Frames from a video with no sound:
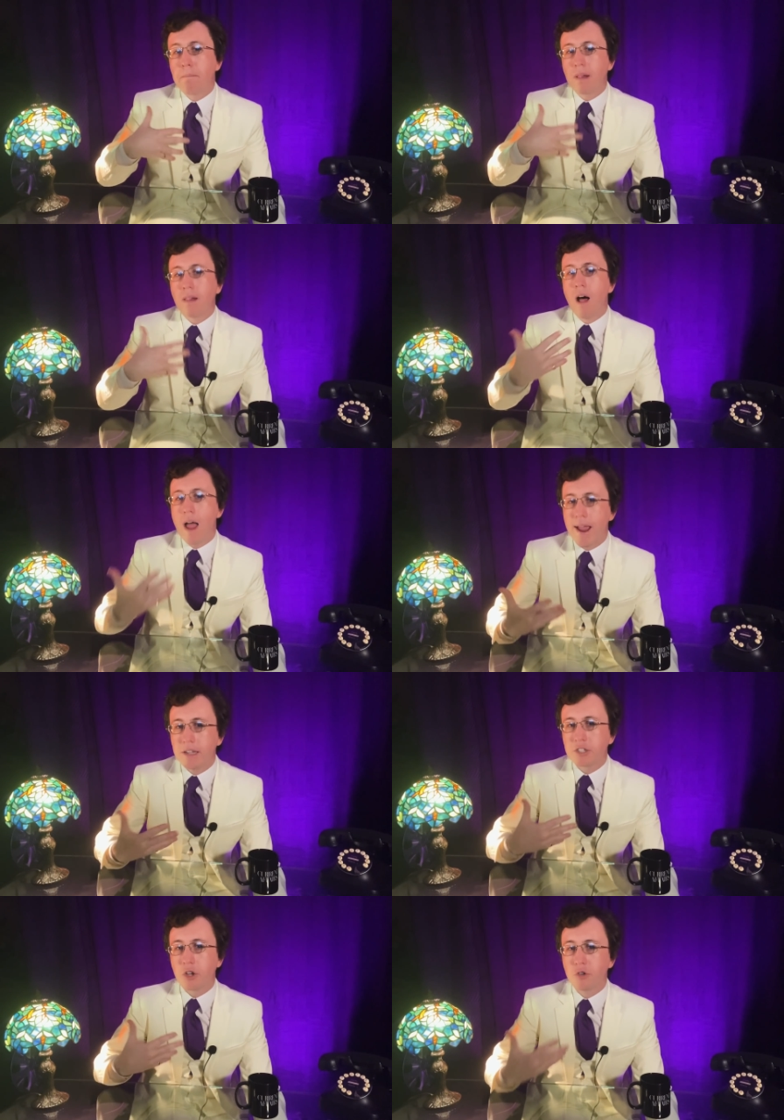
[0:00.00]

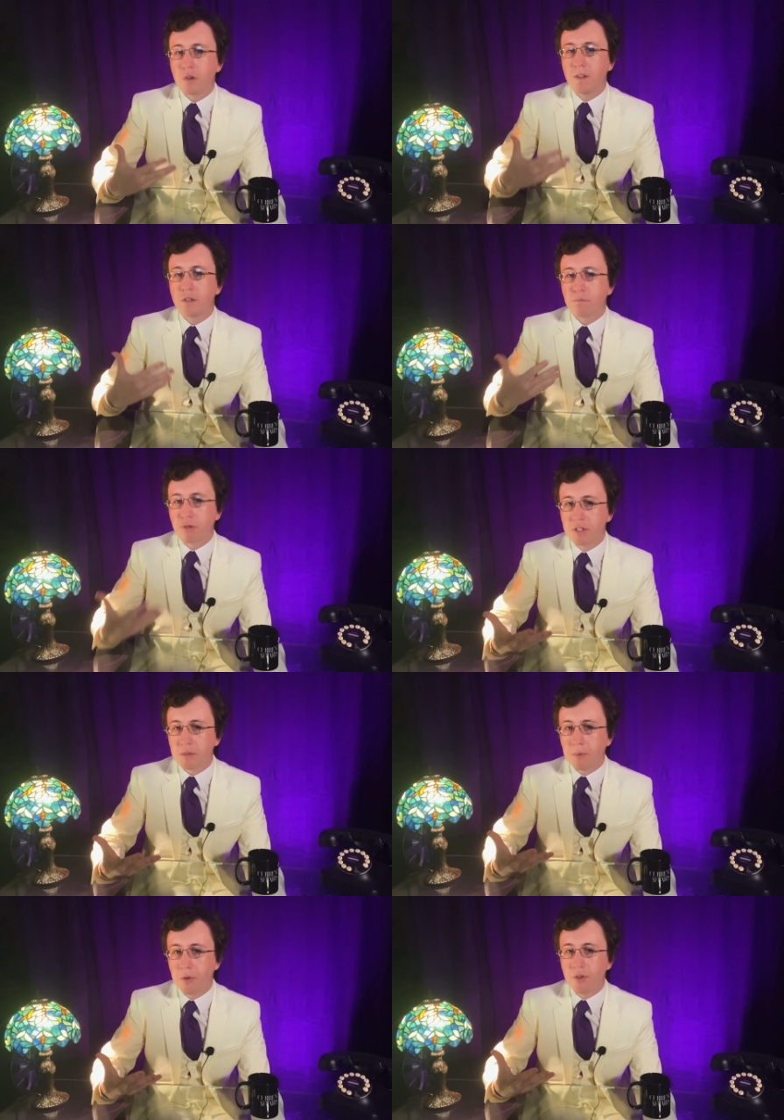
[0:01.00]
applying socialist
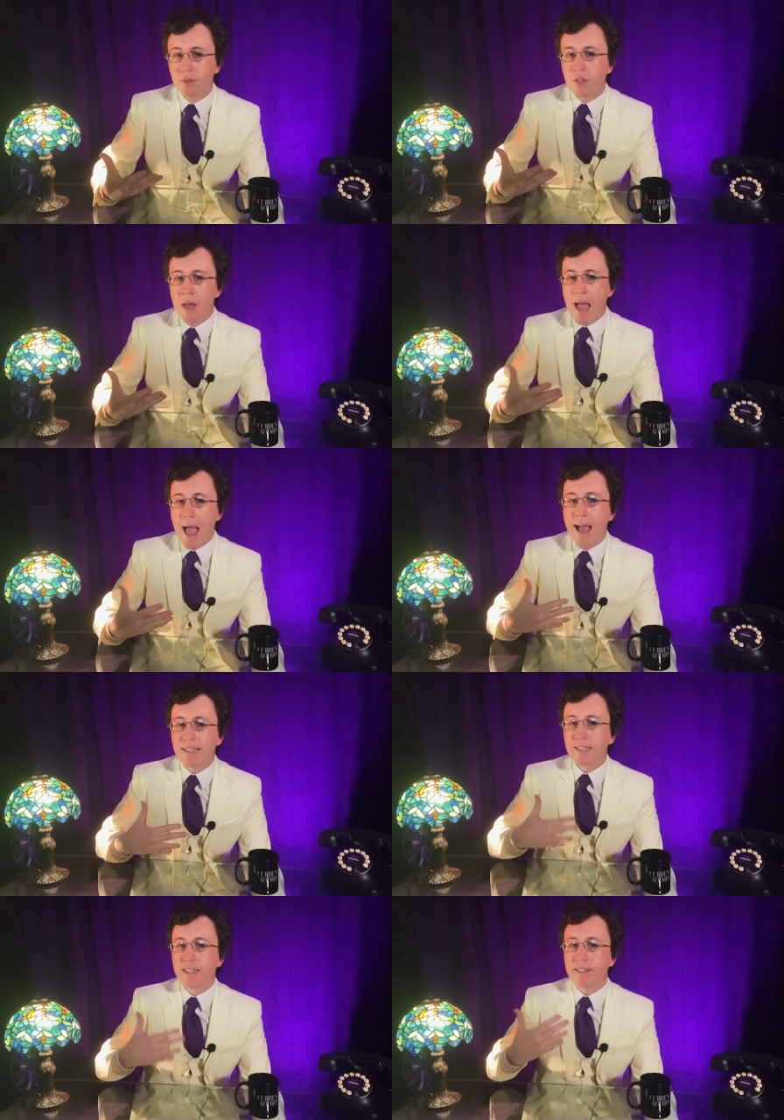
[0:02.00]
principles
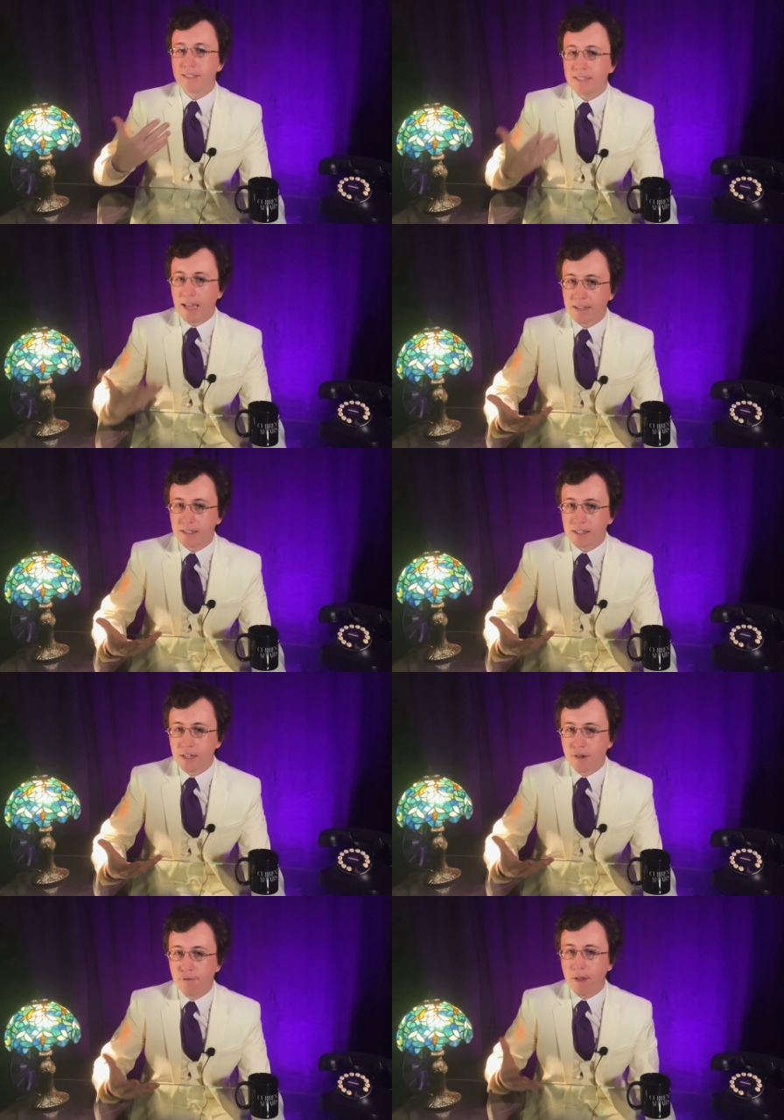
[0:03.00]
as an
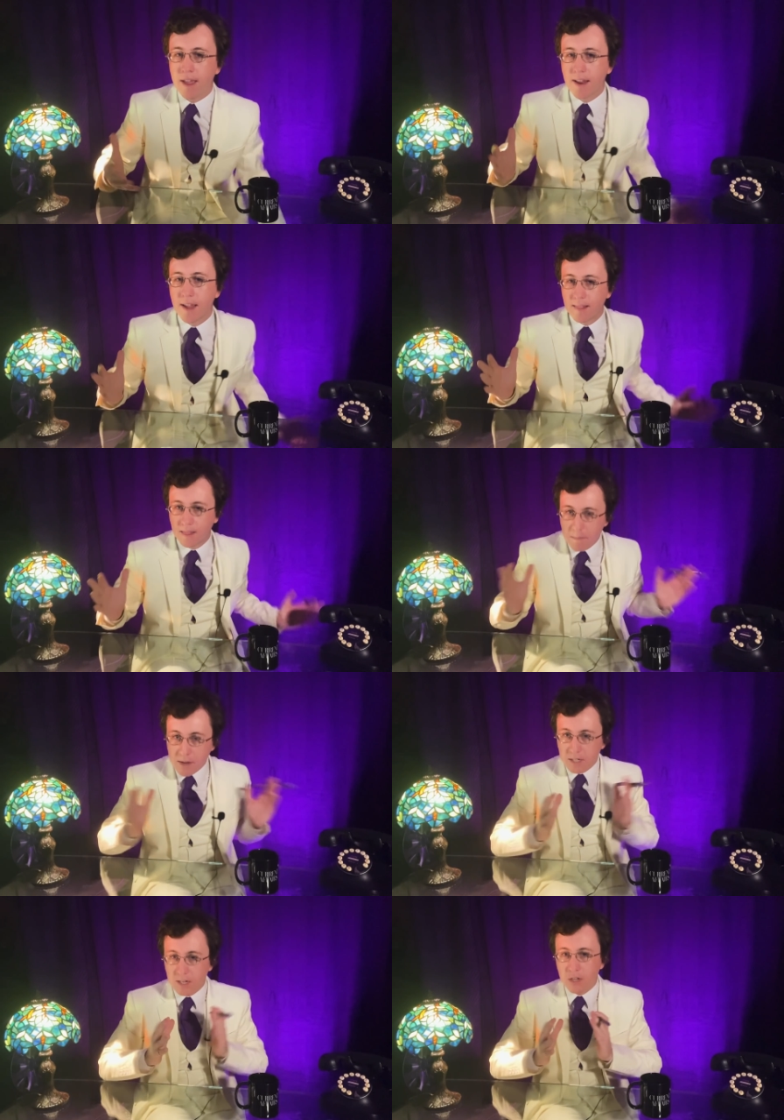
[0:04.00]
executive in a
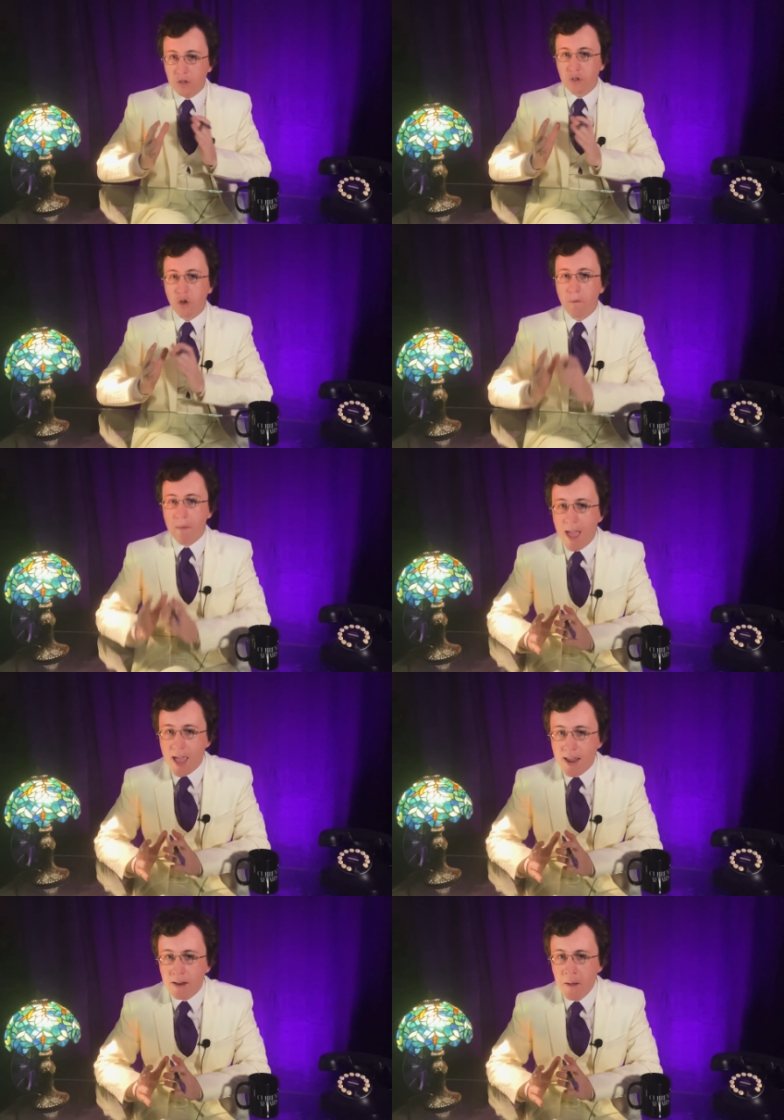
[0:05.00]
limited
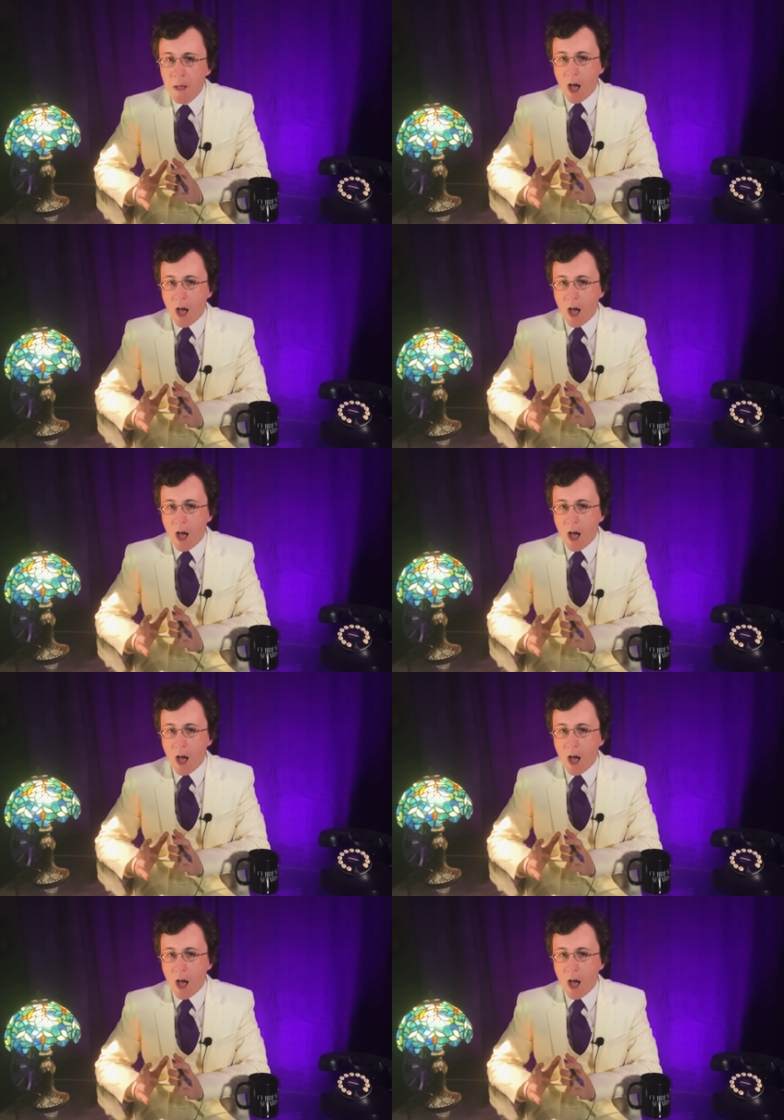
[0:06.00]
domain.